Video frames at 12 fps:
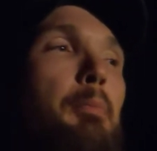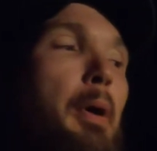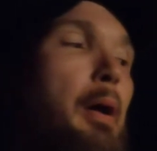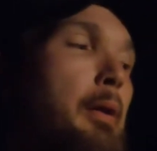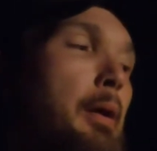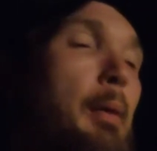
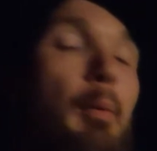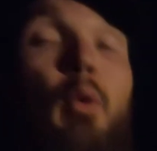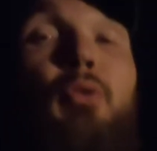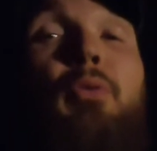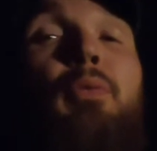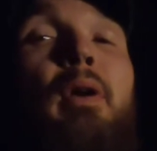But I'm
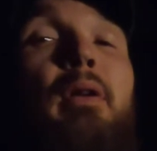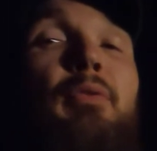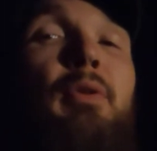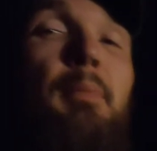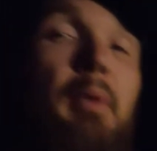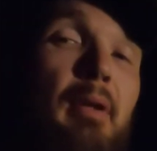always afraid of
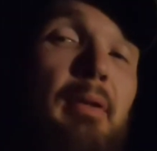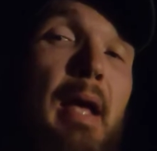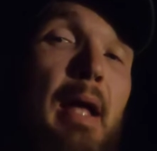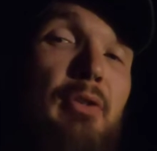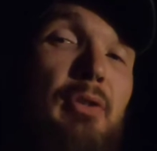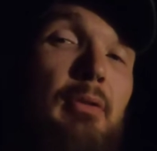something
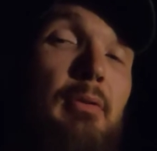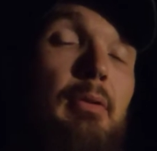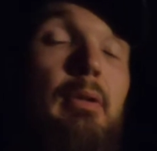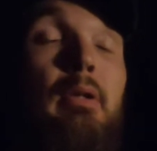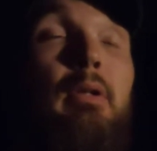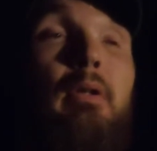attaching
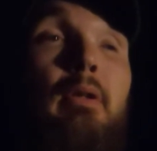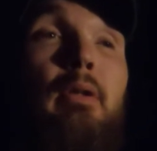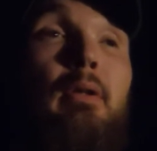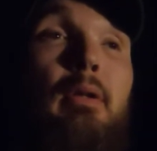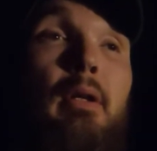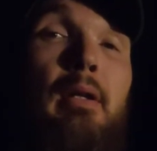
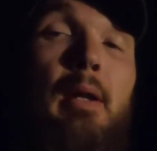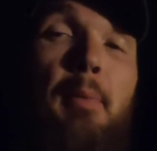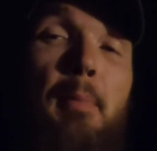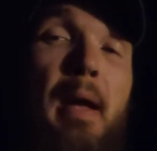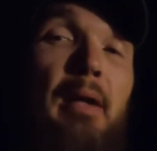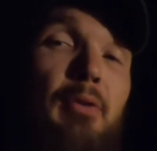and
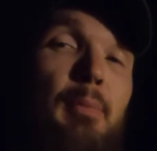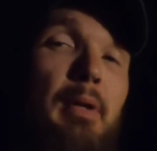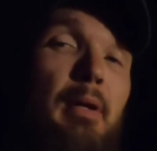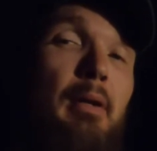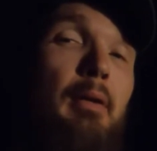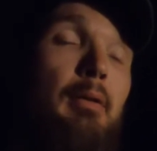coming back to
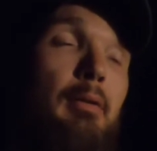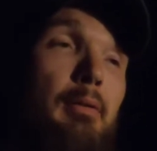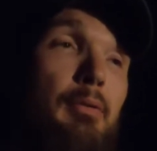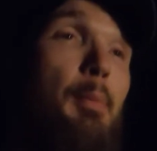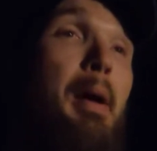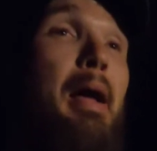me
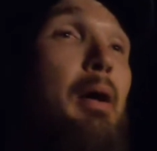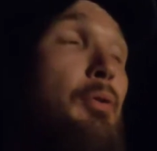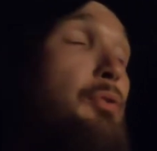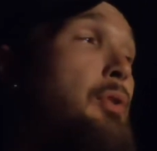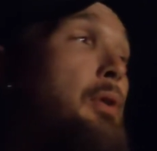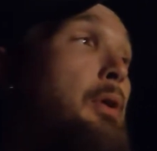to my
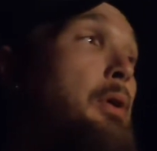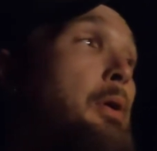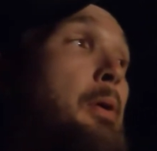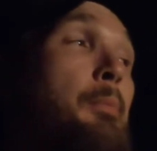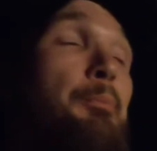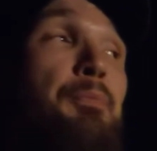house.
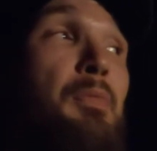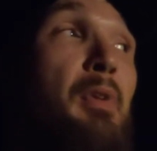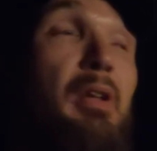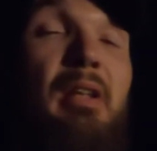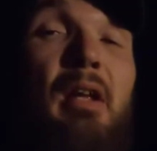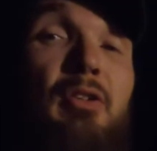
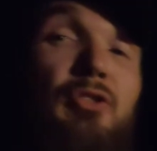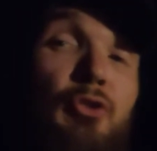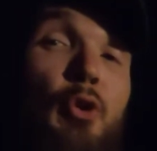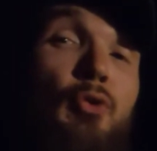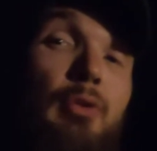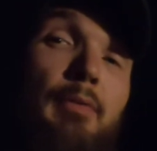Now this is a
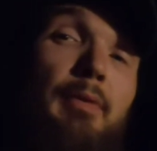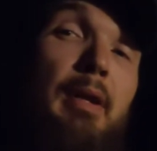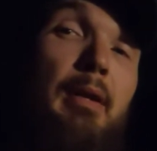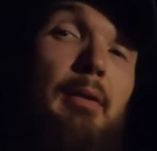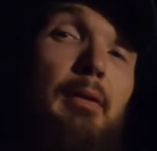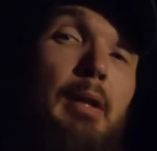toaster oven
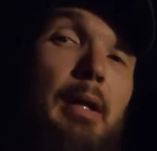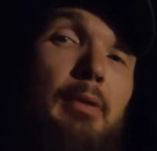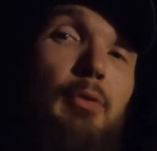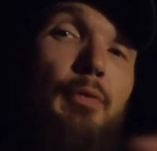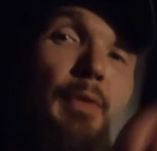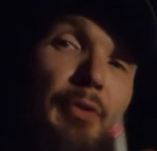that like
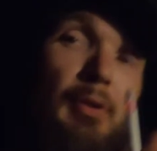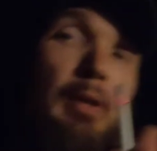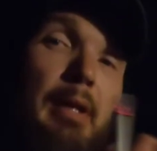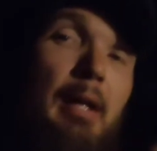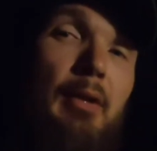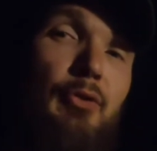you
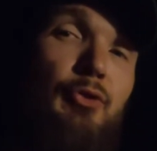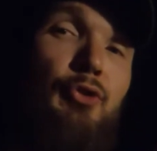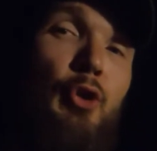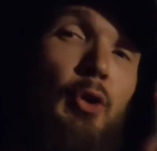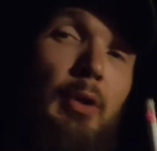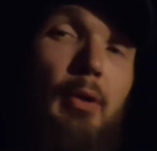physically got to
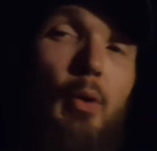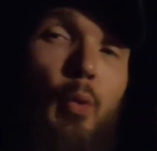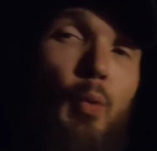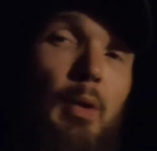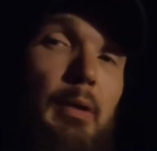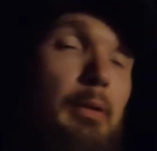turn it
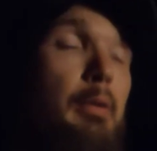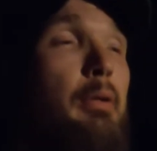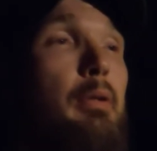on.